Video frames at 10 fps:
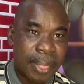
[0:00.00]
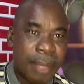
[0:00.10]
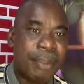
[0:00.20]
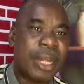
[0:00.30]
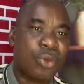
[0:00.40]

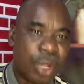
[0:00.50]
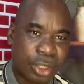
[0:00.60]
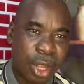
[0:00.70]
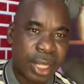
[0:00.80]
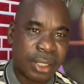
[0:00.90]
but the
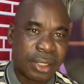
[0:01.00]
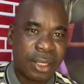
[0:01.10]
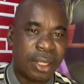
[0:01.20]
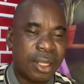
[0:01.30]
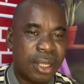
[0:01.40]
question
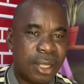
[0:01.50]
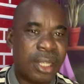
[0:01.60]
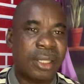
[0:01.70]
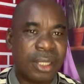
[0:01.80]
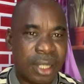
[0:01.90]
is,
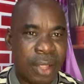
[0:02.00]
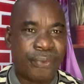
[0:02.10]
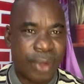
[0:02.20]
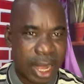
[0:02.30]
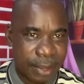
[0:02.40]
he's a
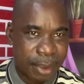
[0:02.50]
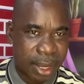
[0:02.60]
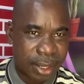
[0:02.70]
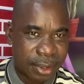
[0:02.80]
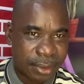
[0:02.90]
Fulani man,
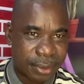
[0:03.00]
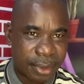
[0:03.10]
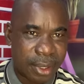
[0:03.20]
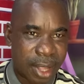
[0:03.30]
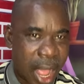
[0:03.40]

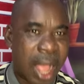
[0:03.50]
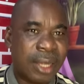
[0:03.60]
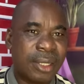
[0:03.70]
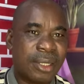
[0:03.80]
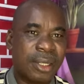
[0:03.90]

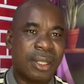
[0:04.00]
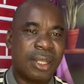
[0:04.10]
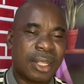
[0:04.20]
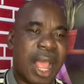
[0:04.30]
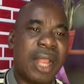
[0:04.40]
and
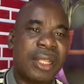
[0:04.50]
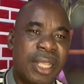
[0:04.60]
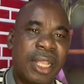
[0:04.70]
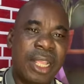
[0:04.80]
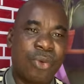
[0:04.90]
can
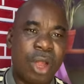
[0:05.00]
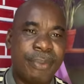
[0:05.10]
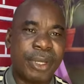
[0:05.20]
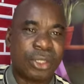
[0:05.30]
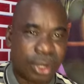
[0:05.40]
he equally
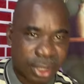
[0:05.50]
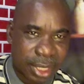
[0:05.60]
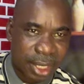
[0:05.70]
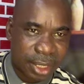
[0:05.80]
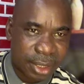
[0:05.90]
be
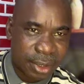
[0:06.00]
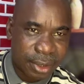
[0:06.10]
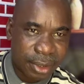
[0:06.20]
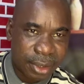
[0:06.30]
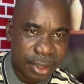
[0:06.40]
trusted
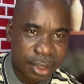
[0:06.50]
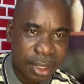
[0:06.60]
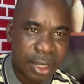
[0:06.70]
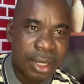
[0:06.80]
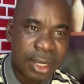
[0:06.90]

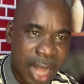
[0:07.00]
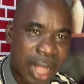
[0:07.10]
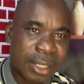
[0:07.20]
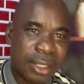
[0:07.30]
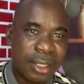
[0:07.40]

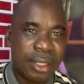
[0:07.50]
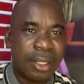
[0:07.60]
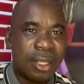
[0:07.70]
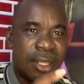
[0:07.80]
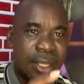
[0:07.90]
that
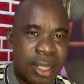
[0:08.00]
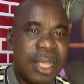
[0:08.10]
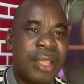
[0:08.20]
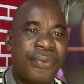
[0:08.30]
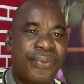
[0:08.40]

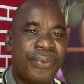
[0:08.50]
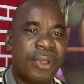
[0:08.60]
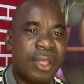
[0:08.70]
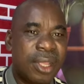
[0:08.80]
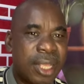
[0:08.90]
if
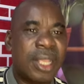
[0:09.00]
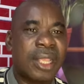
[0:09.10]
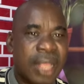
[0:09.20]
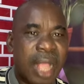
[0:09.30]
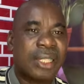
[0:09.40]
he
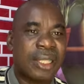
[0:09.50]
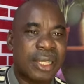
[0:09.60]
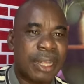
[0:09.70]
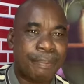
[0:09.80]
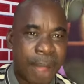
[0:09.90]
gets
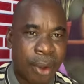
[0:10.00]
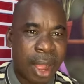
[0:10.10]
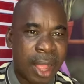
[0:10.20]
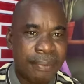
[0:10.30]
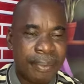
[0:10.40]
the
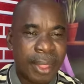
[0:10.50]
power,